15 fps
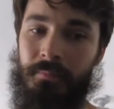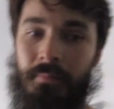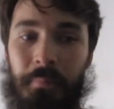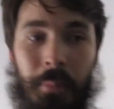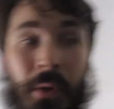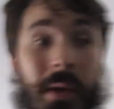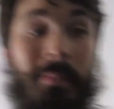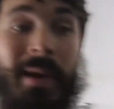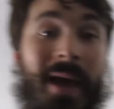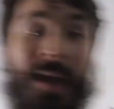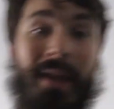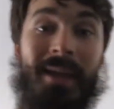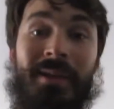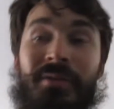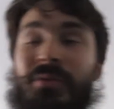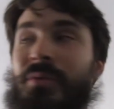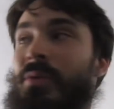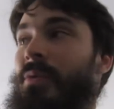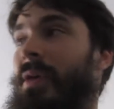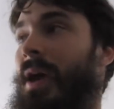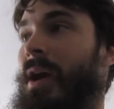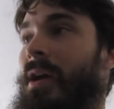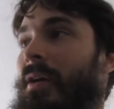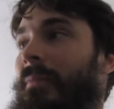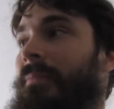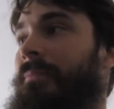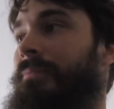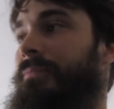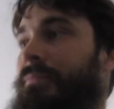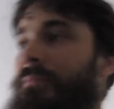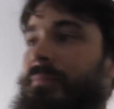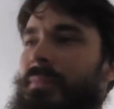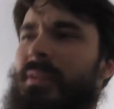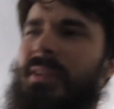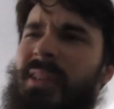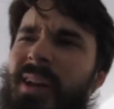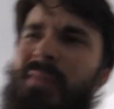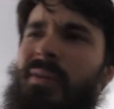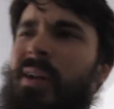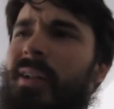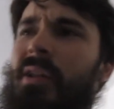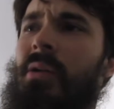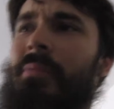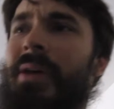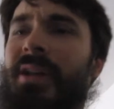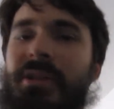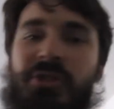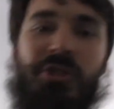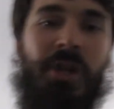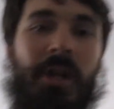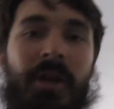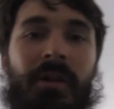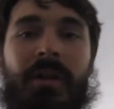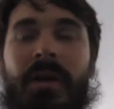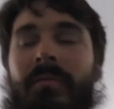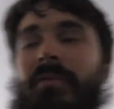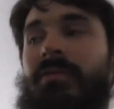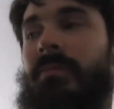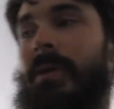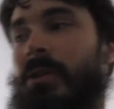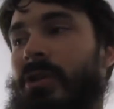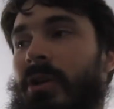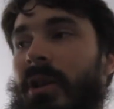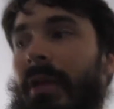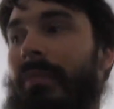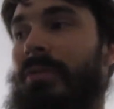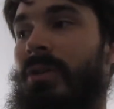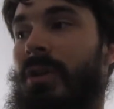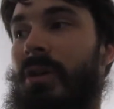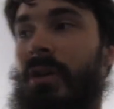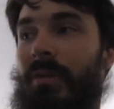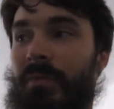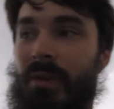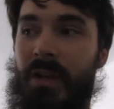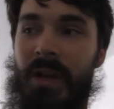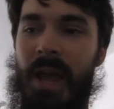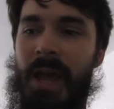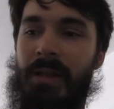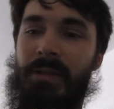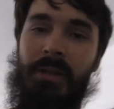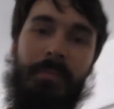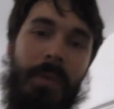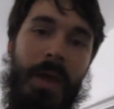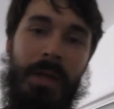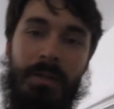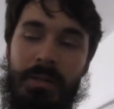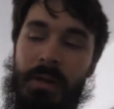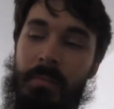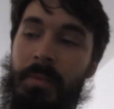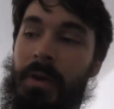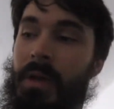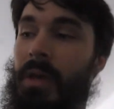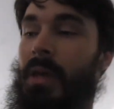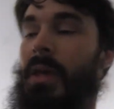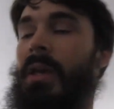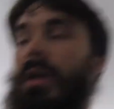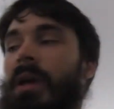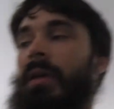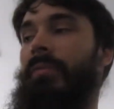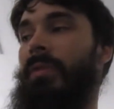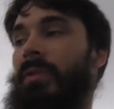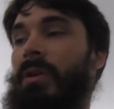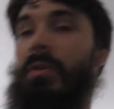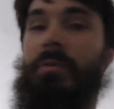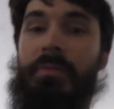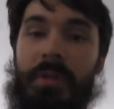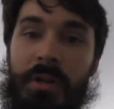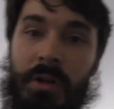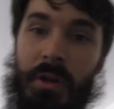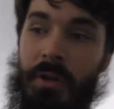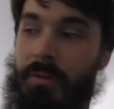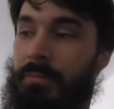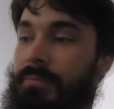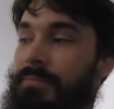Put it back in through there, let it run a little bit, check your levels, make sure your levels are good. If you need to add some, add some. If you don't, then you're good.